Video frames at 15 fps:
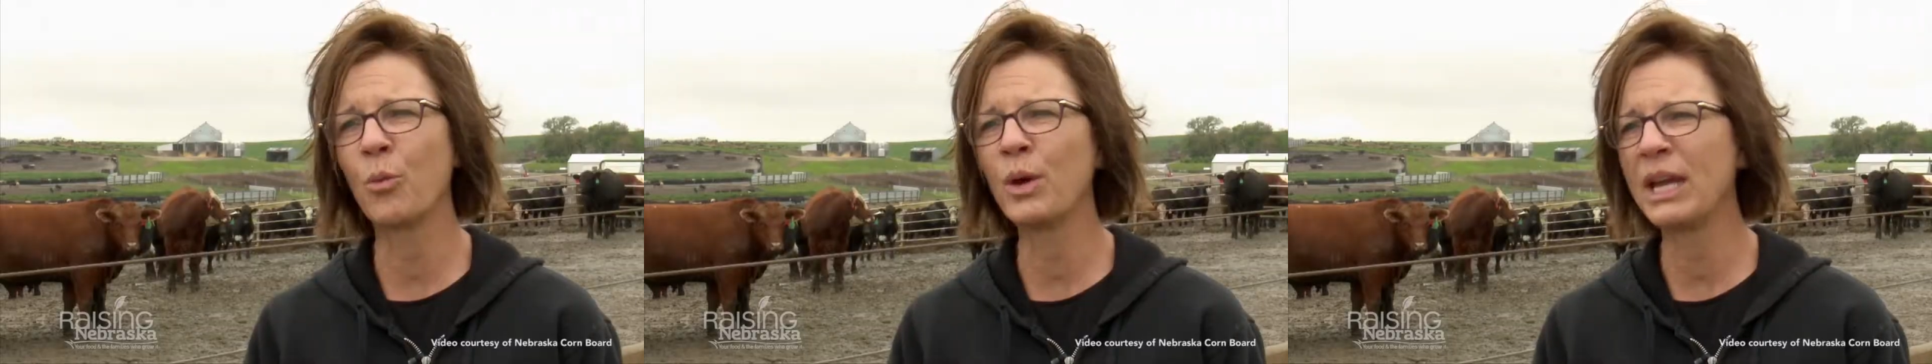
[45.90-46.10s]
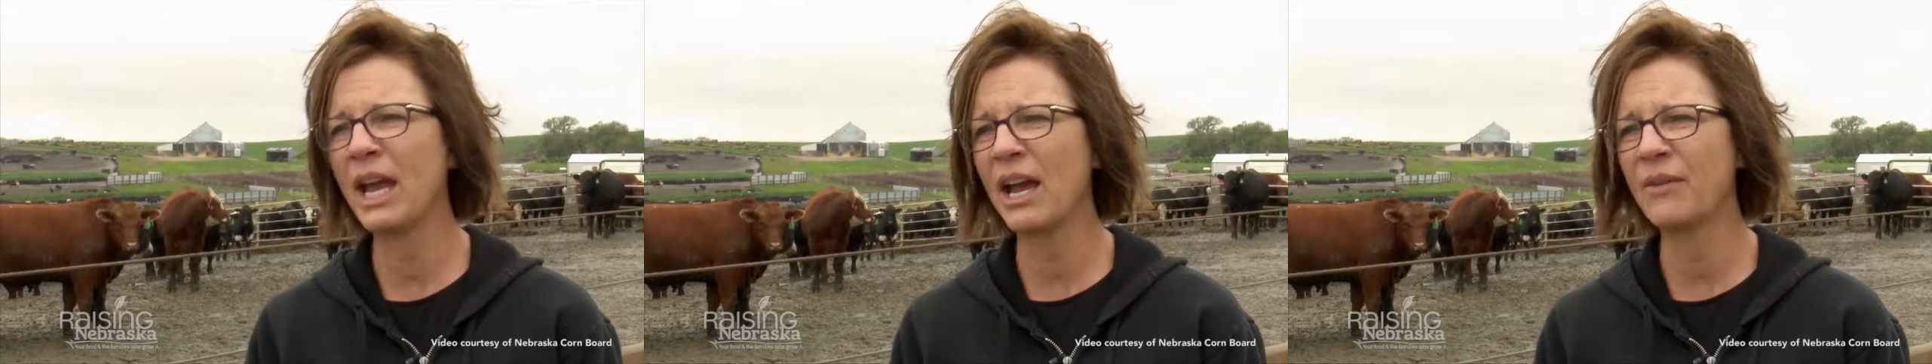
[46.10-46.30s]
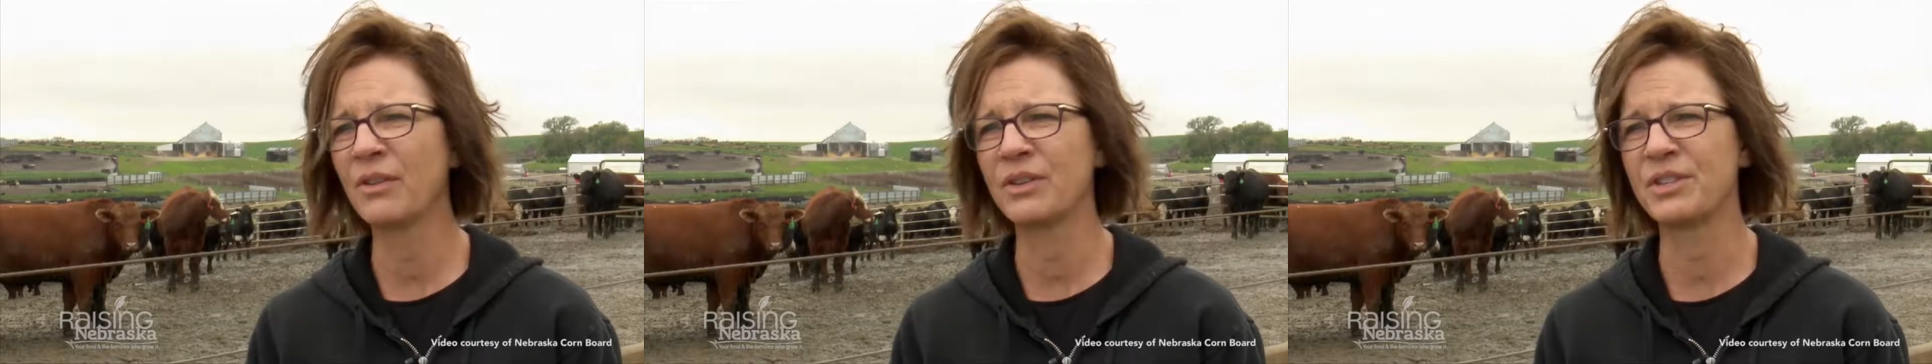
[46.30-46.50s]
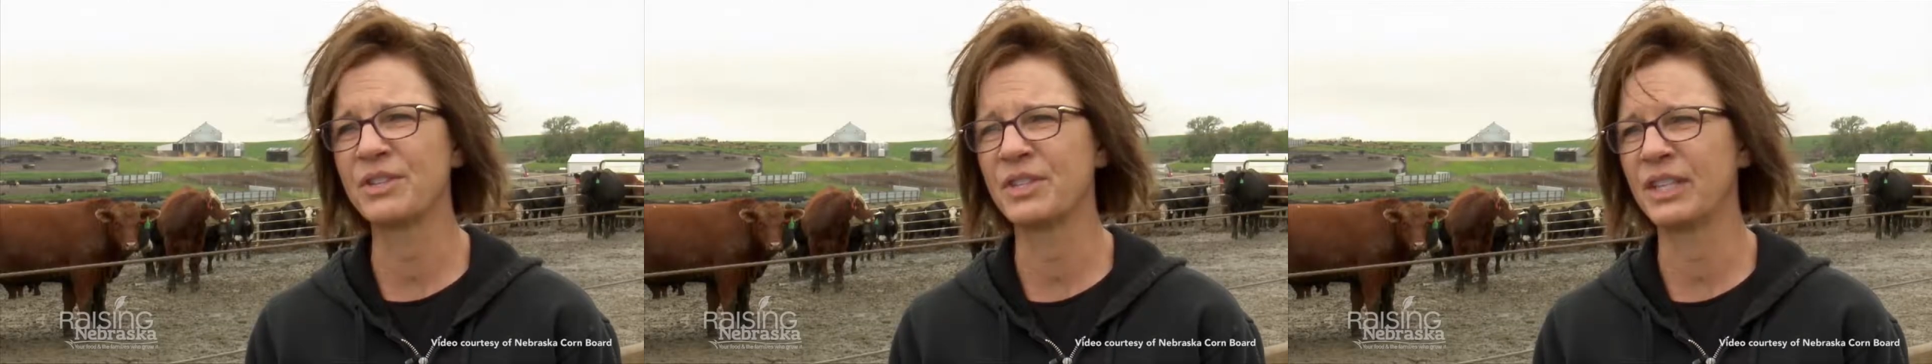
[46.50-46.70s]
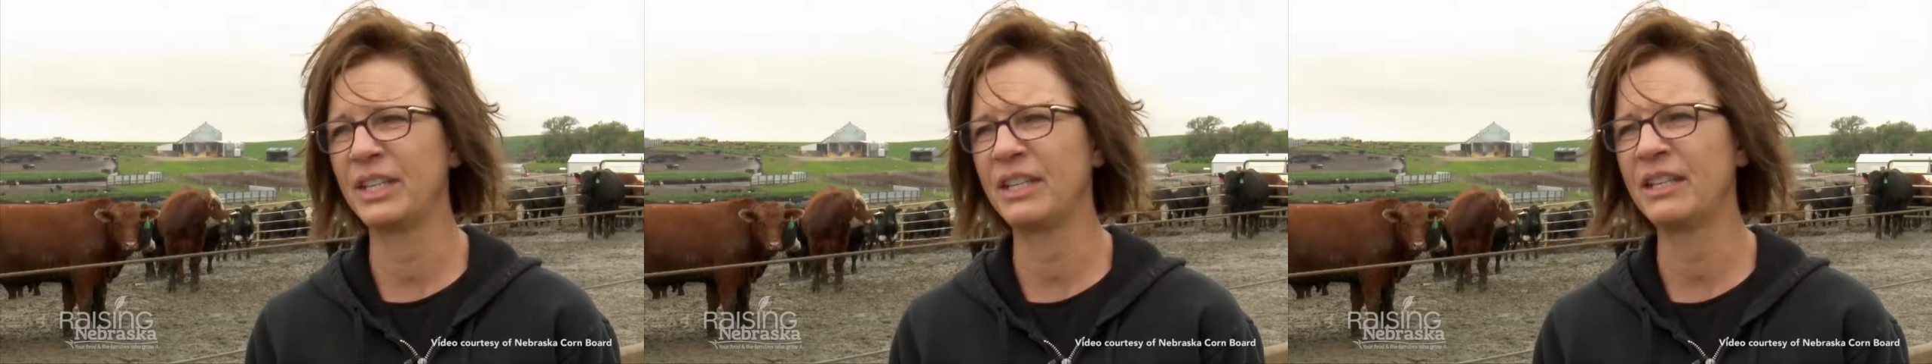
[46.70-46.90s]
we ever
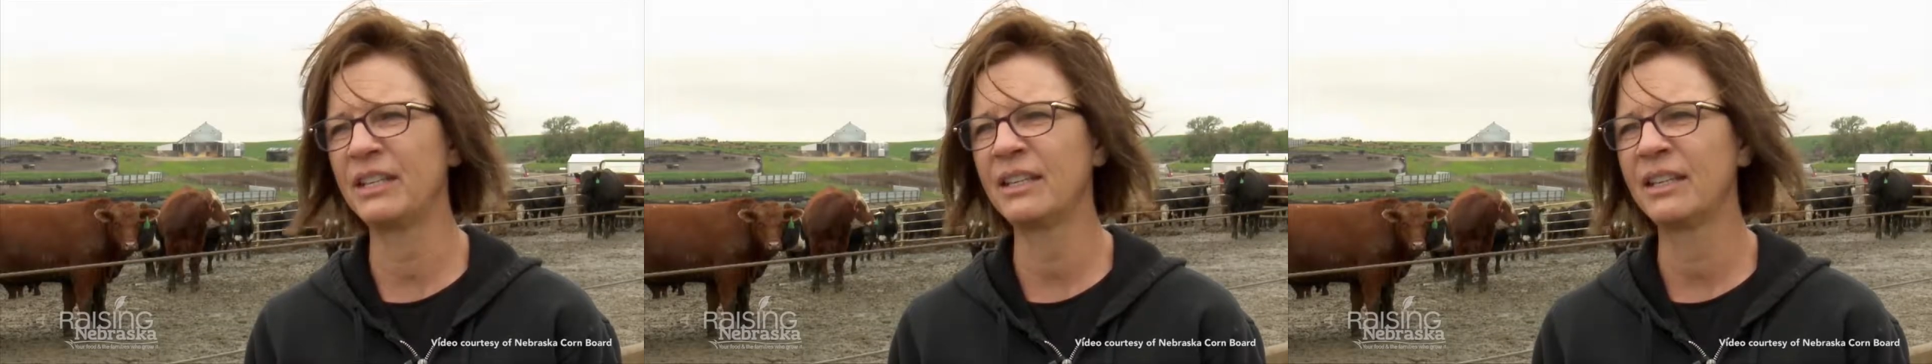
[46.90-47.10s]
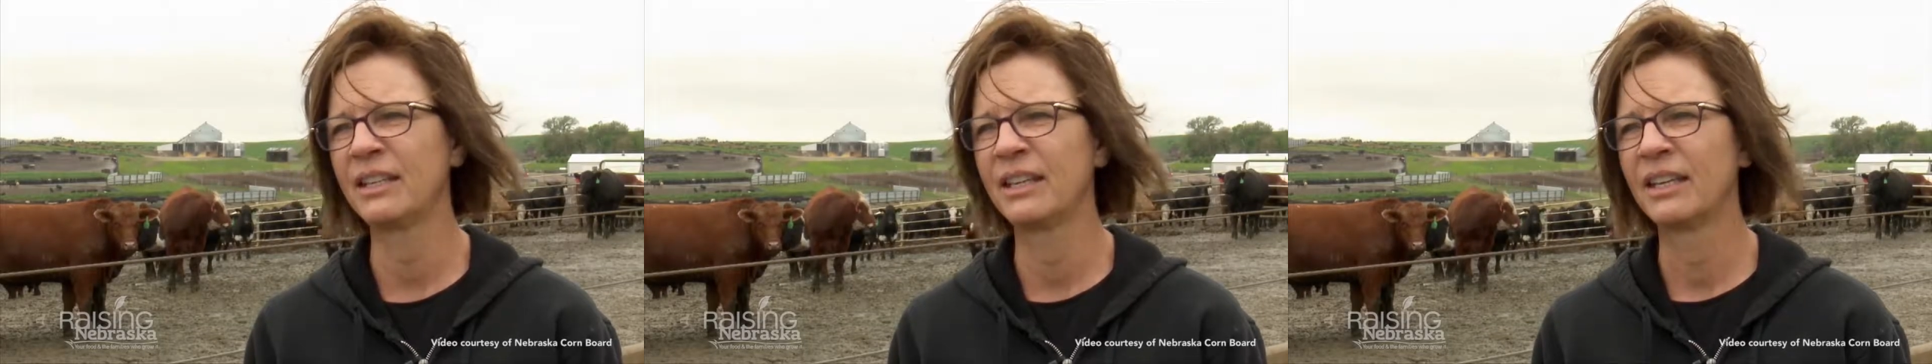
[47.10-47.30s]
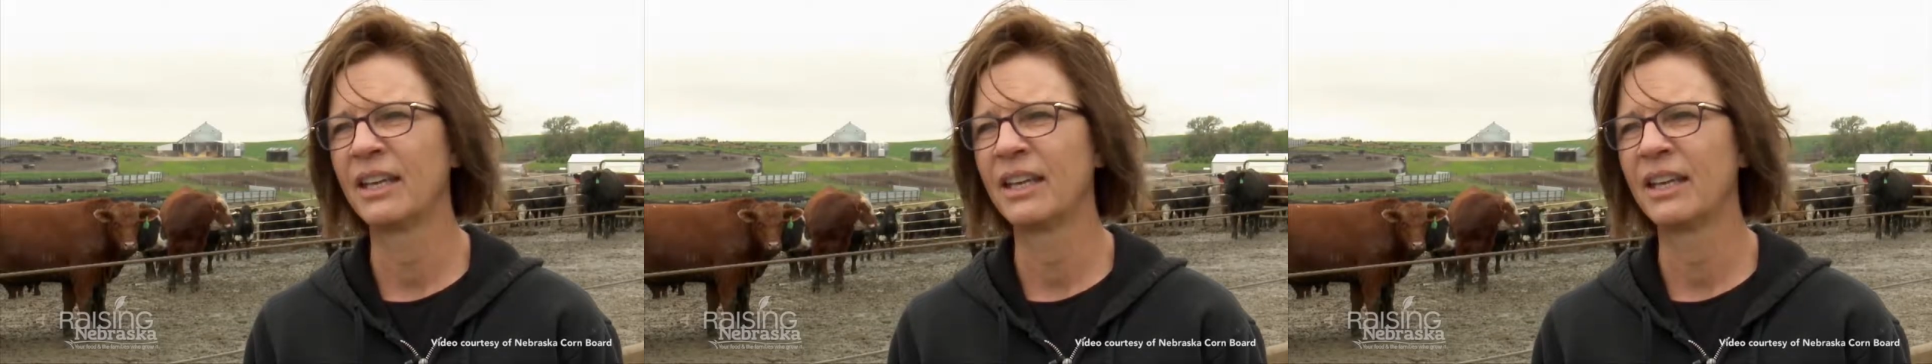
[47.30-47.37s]
see